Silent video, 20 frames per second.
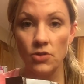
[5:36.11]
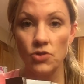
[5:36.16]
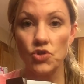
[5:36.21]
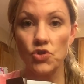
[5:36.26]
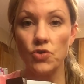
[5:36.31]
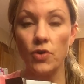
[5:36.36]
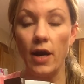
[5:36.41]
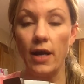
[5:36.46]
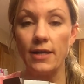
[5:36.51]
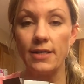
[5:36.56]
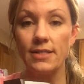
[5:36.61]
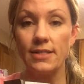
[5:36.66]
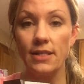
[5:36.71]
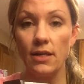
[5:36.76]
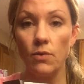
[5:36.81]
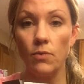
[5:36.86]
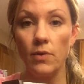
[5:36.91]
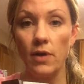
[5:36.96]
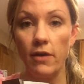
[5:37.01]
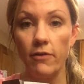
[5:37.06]
Try to stay
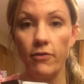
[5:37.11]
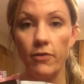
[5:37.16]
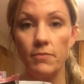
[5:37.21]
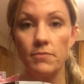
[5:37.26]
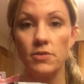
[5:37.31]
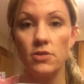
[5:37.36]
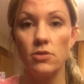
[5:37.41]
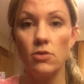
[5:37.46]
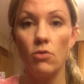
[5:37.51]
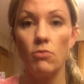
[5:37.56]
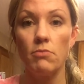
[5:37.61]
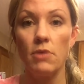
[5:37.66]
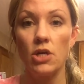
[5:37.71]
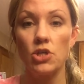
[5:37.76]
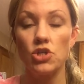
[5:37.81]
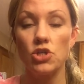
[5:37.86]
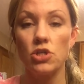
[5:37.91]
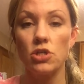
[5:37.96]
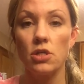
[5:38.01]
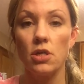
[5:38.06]
away from so
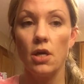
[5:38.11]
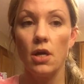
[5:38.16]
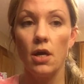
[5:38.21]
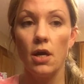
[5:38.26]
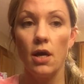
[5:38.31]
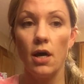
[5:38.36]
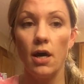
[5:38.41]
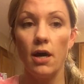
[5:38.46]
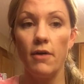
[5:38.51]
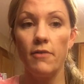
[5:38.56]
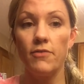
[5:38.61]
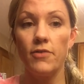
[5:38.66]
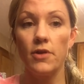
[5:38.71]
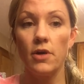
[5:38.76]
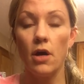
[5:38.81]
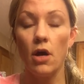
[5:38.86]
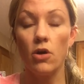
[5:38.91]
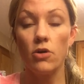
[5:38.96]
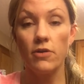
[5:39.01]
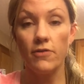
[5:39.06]
much of
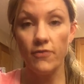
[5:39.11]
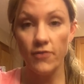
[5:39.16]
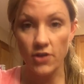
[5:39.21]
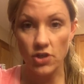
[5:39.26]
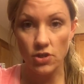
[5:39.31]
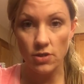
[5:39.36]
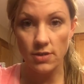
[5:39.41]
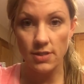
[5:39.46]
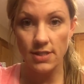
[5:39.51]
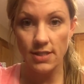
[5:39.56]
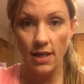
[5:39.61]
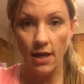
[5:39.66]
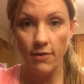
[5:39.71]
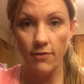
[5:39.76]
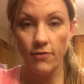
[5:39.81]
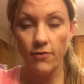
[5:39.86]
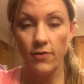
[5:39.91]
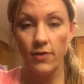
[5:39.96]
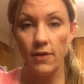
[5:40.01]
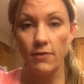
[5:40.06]
the artificial stuff.